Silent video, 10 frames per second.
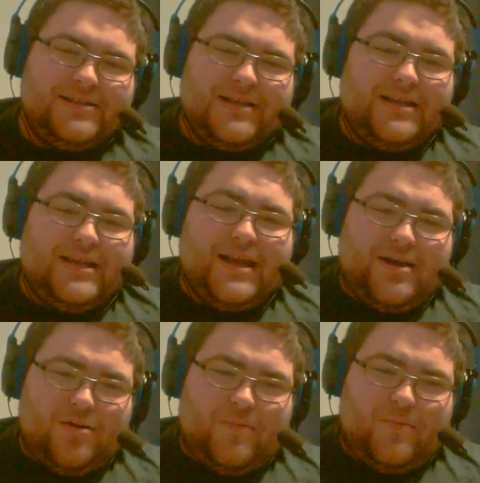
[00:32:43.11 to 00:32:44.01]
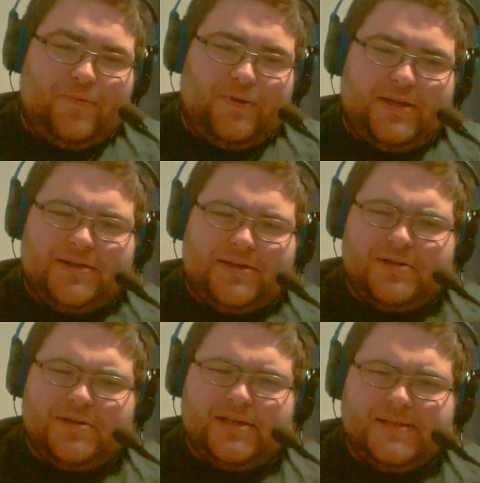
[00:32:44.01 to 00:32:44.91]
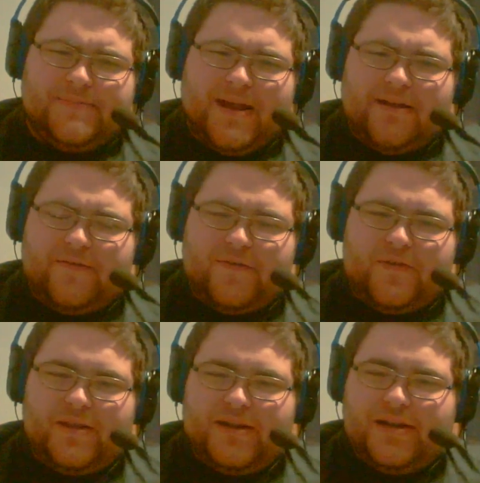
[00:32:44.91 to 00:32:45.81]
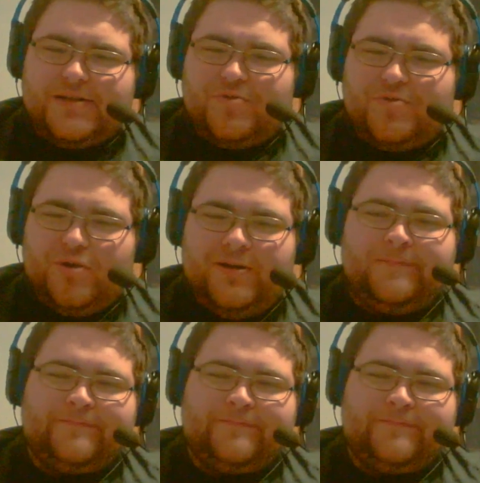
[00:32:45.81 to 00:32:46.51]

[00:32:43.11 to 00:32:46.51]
yeah, hopefully Dylan is back for the next one.